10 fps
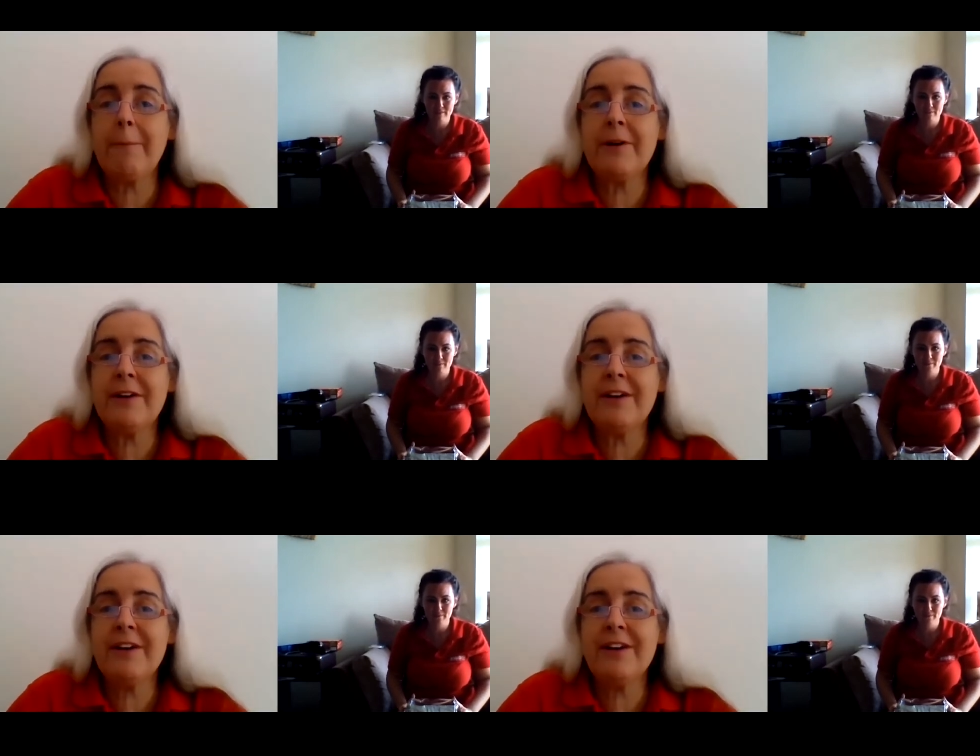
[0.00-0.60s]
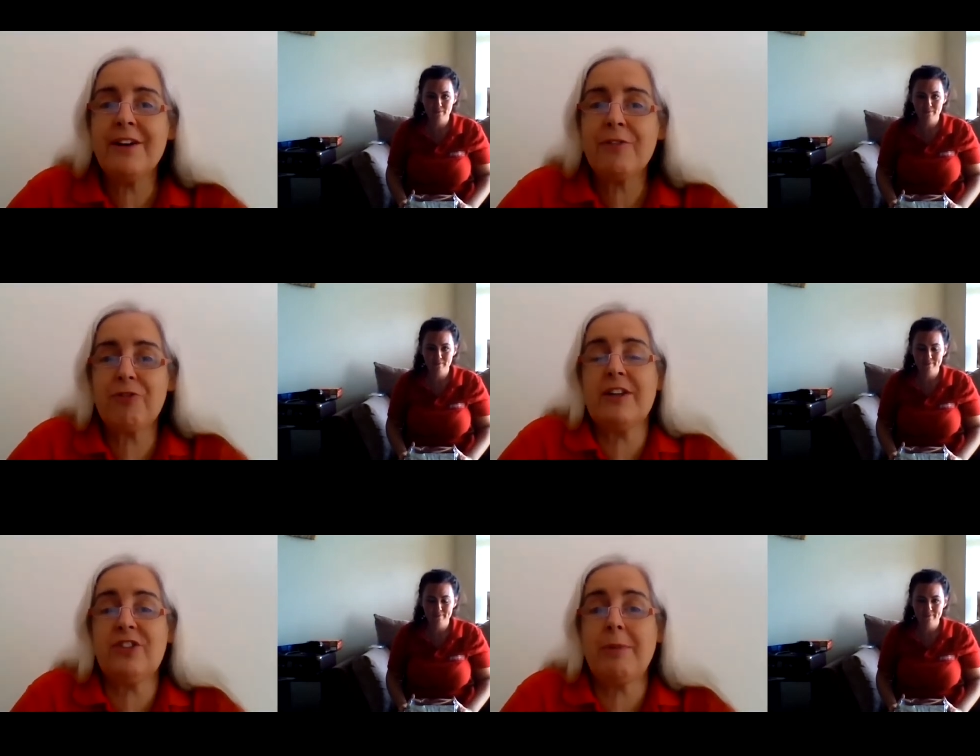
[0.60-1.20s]
Speaker 1: up for us
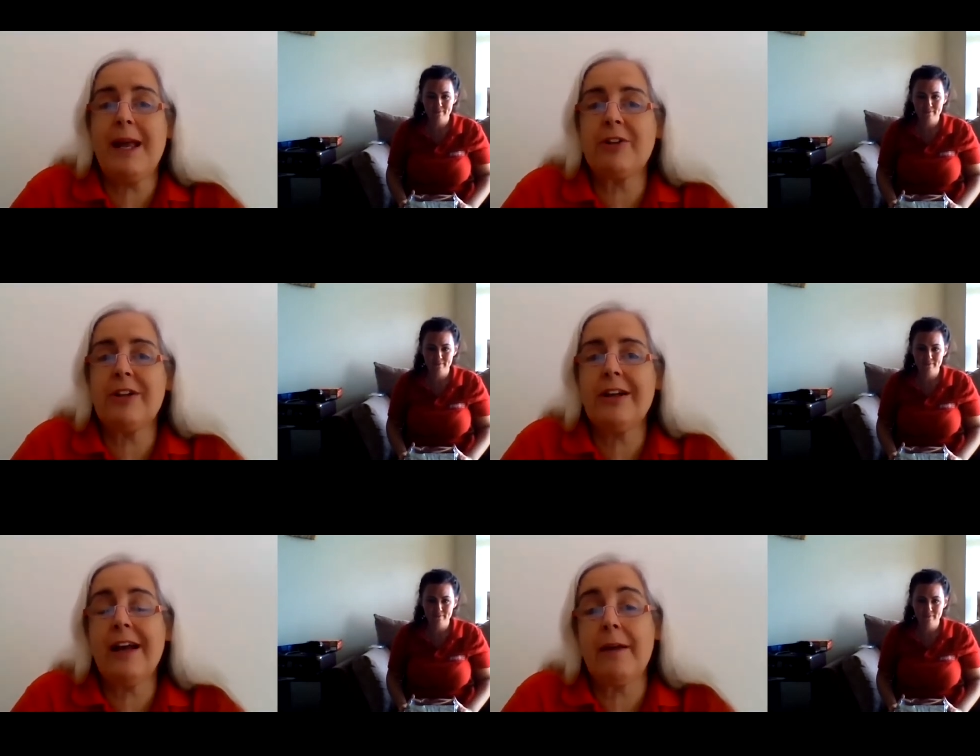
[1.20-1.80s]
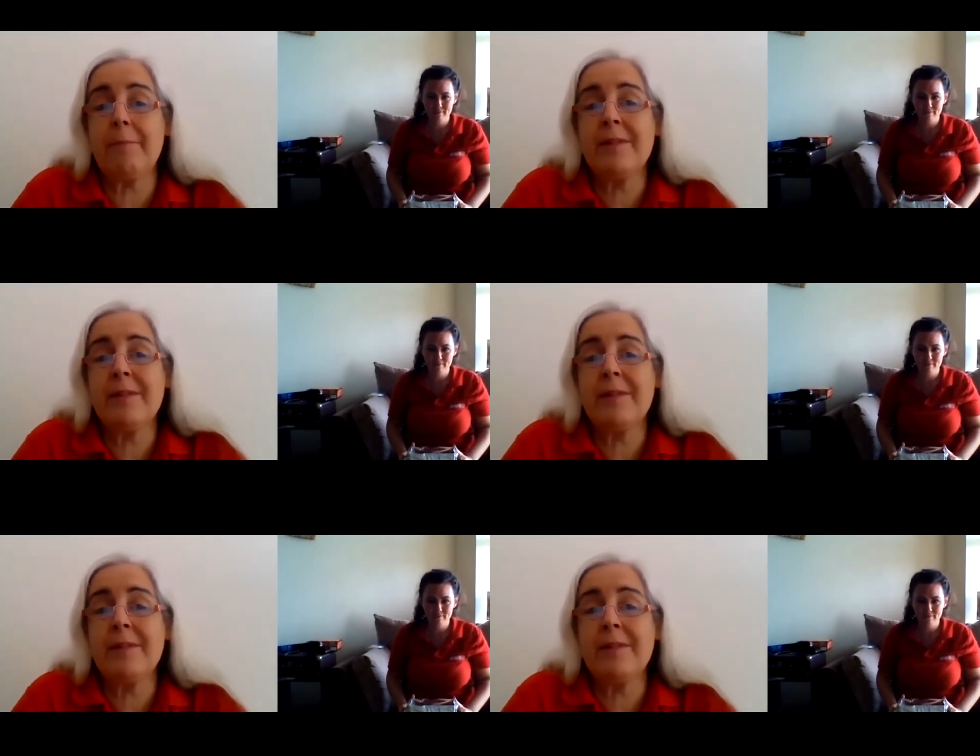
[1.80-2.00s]
to be able to look at them.